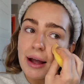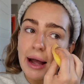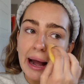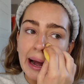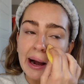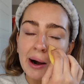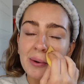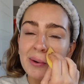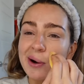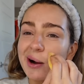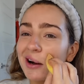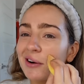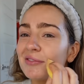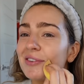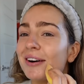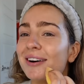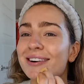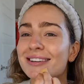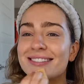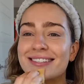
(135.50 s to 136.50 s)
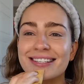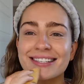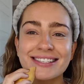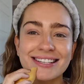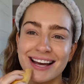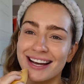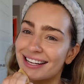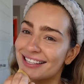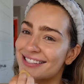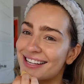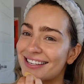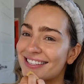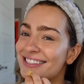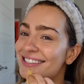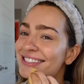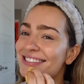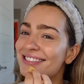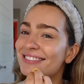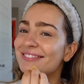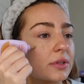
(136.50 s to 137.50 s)
out of Austin,
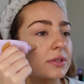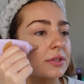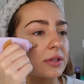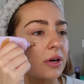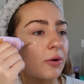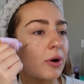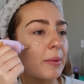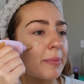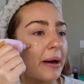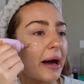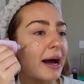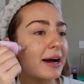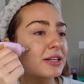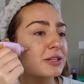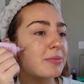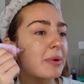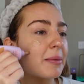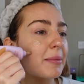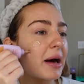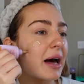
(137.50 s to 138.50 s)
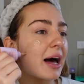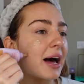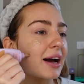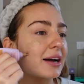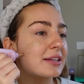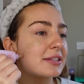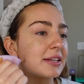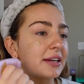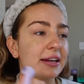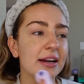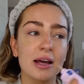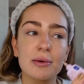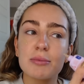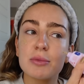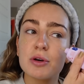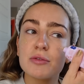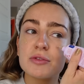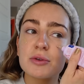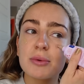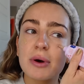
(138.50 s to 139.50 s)
Texas. So I packed my bags and I
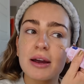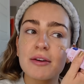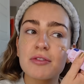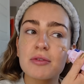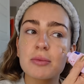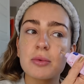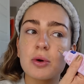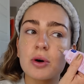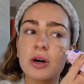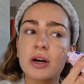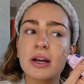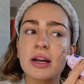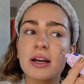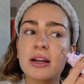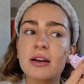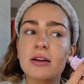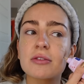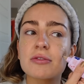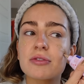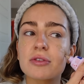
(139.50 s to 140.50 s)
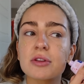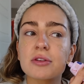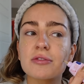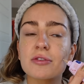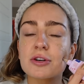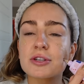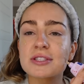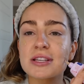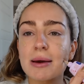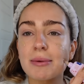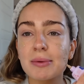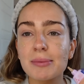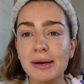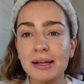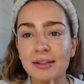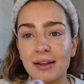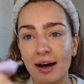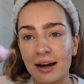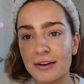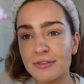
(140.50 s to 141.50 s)
moved away from Oregon for the first time in my
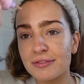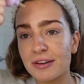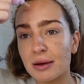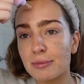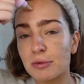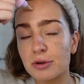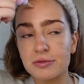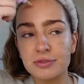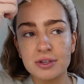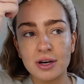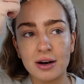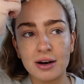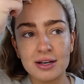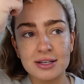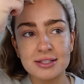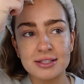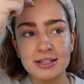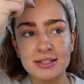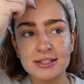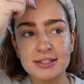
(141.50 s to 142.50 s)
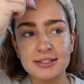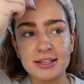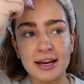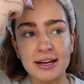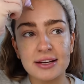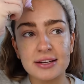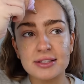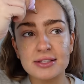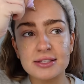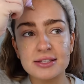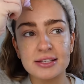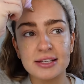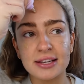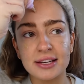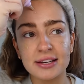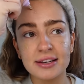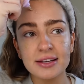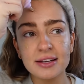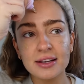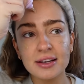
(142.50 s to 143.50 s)
life. I moved to Austin sight
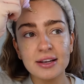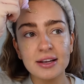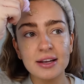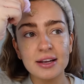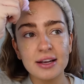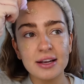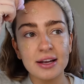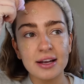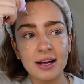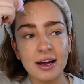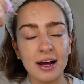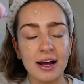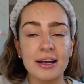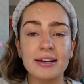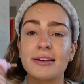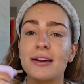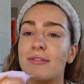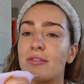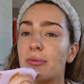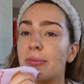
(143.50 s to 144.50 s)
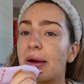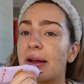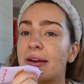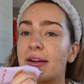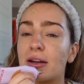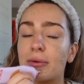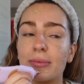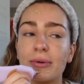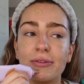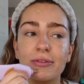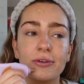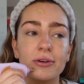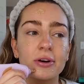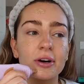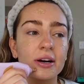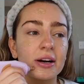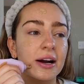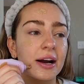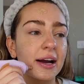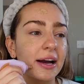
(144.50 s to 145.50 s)
unseen. I'd never been here
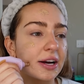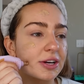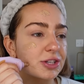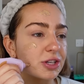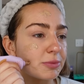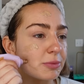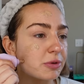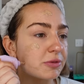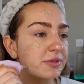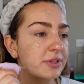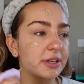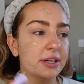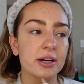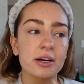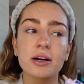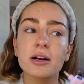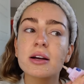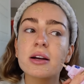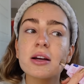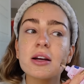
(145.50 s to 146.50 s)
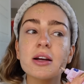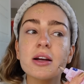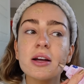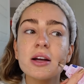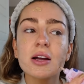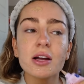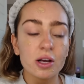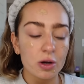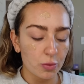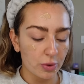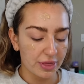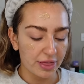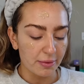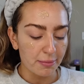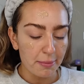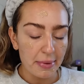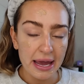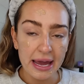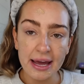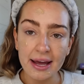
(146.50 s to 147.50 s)
before. I actually moved here with a
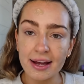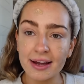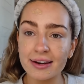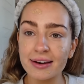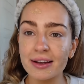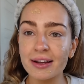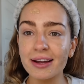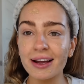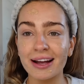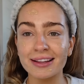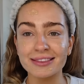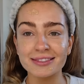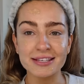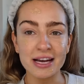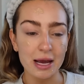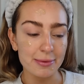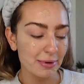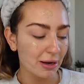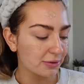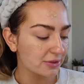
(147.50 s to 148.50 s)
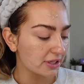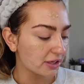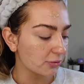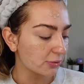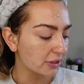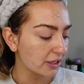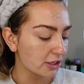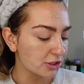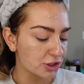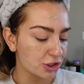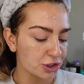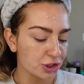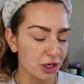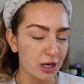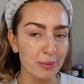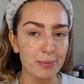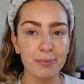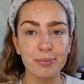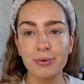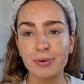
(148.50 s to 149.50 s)
man. At the time I was in a
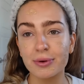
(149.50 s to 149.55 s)
relationship